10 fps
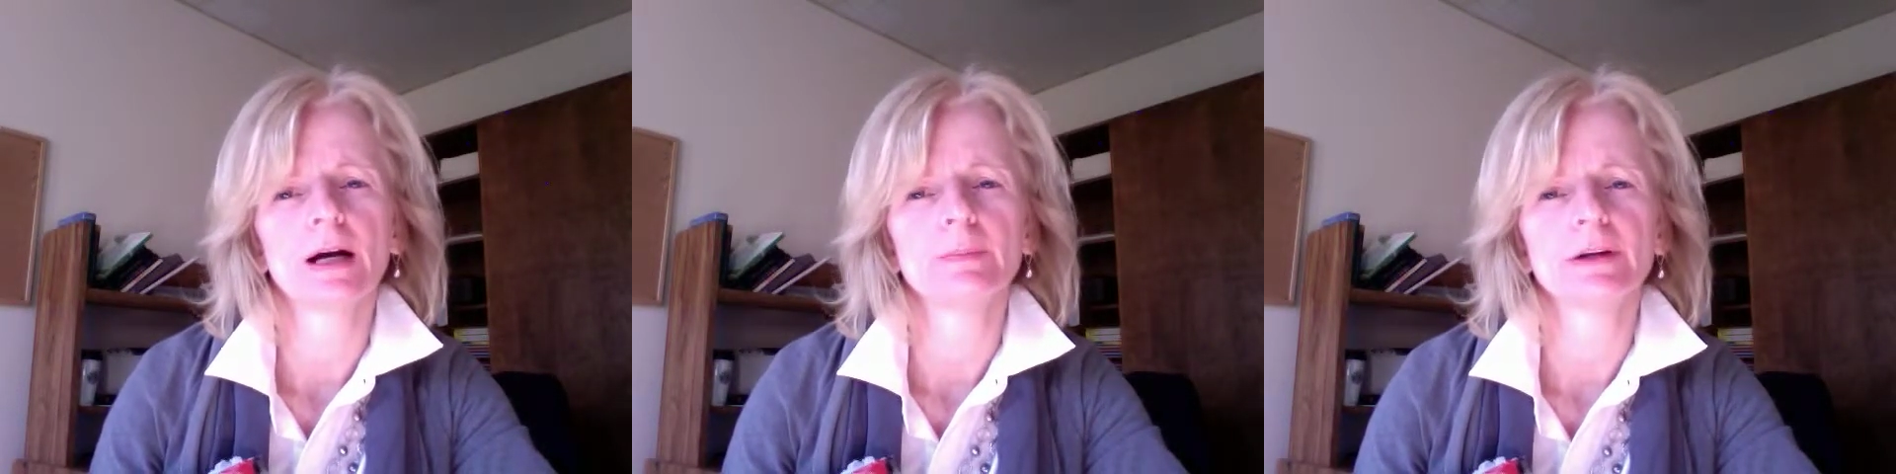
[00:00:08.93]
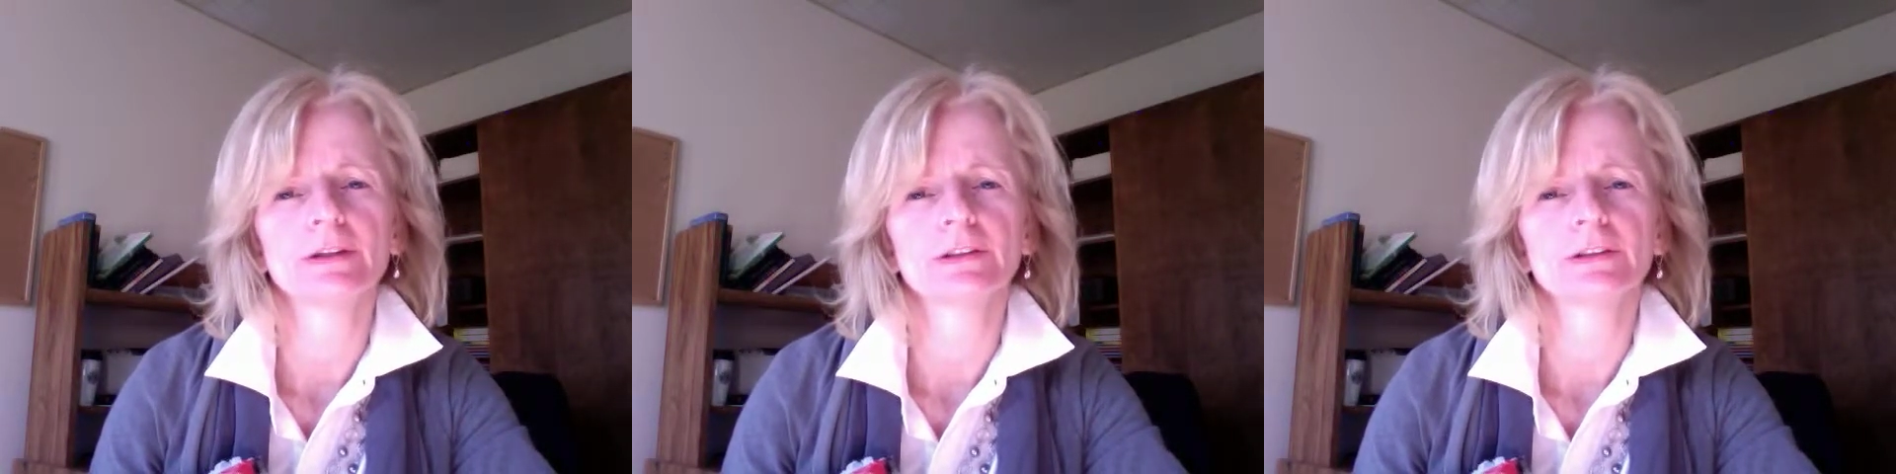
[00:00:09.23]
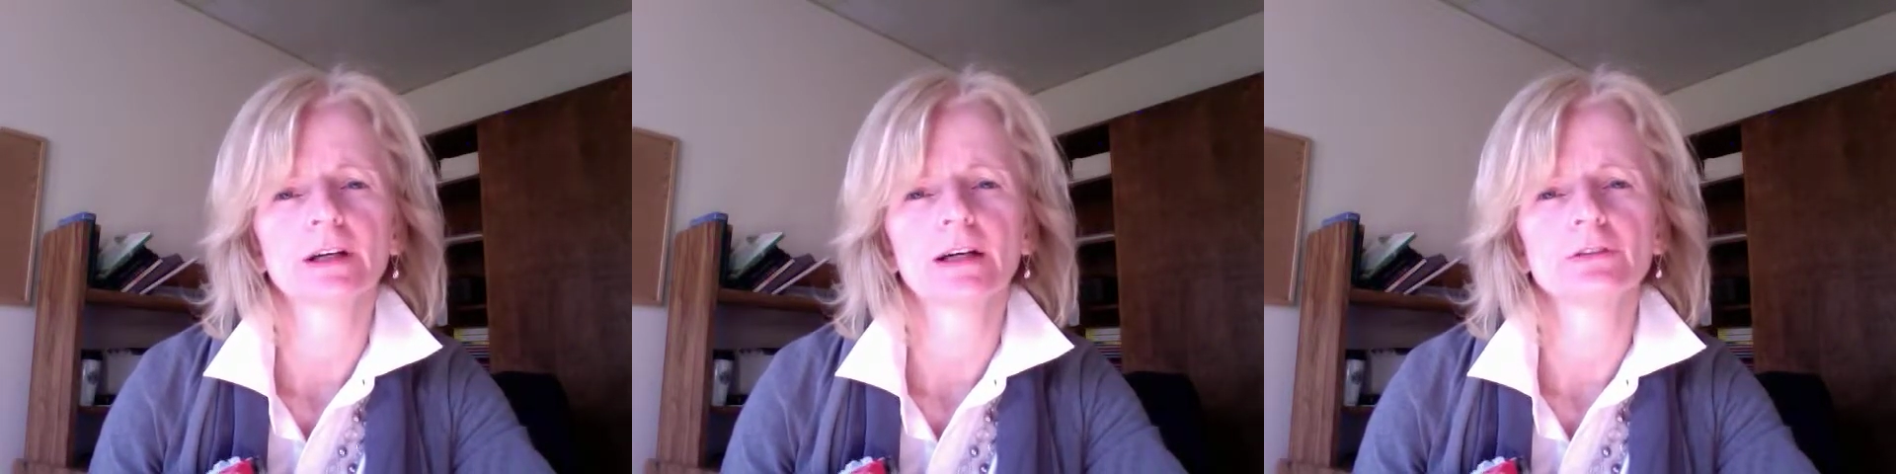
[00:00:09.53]
a
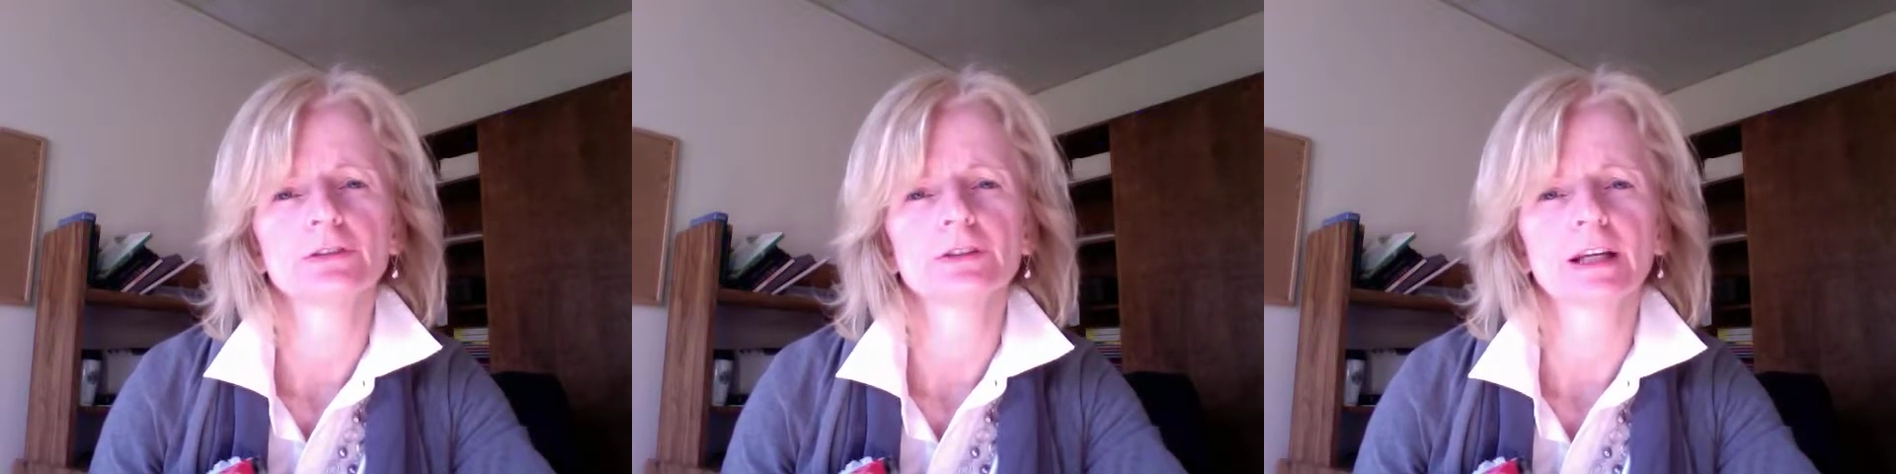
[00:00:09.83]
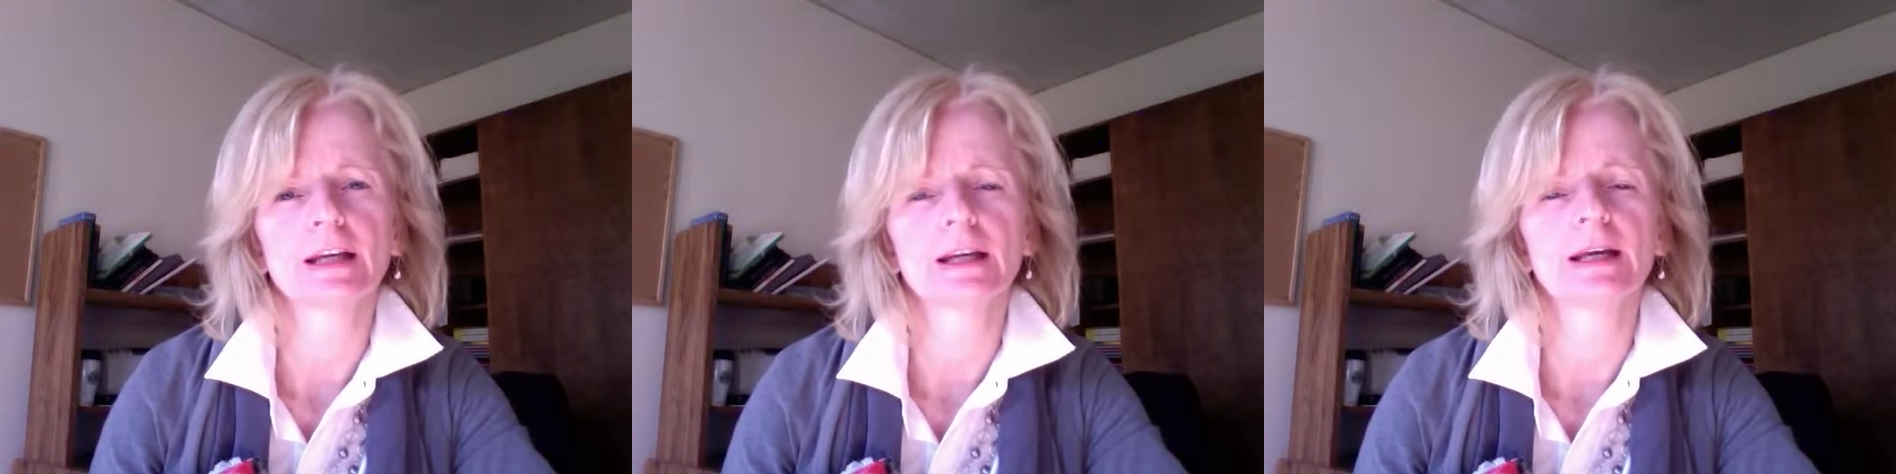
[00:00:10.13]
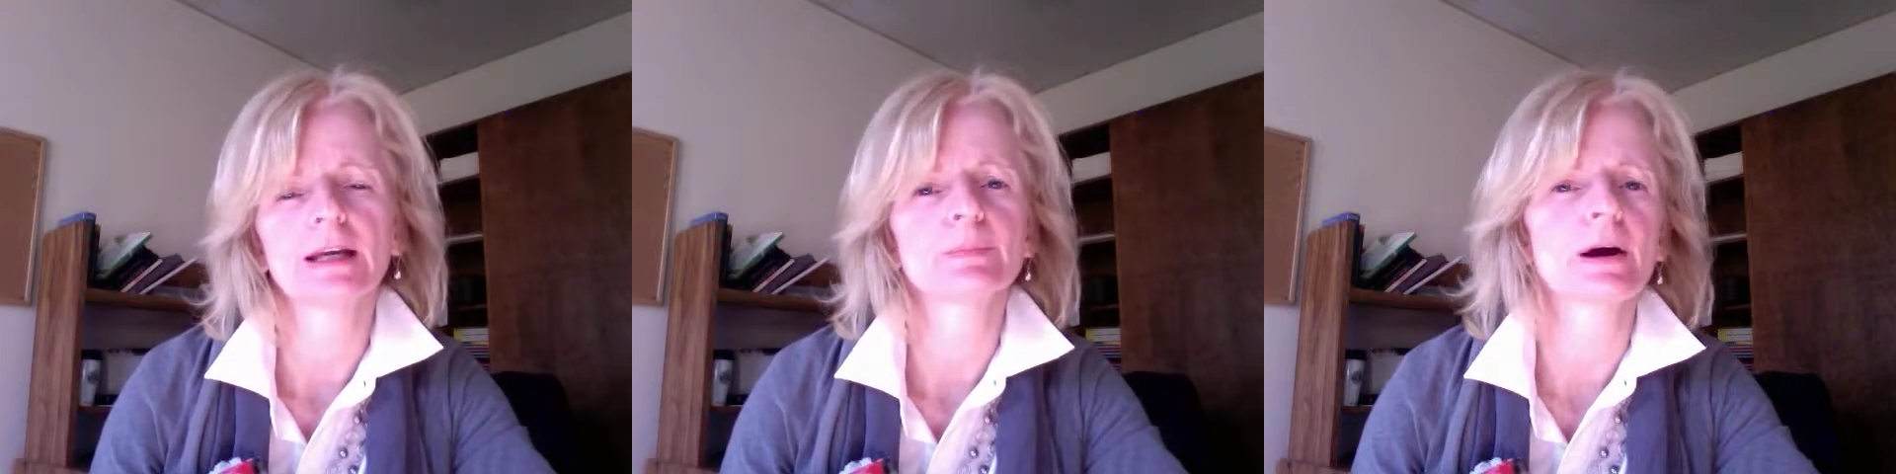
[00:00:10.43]
better understanding and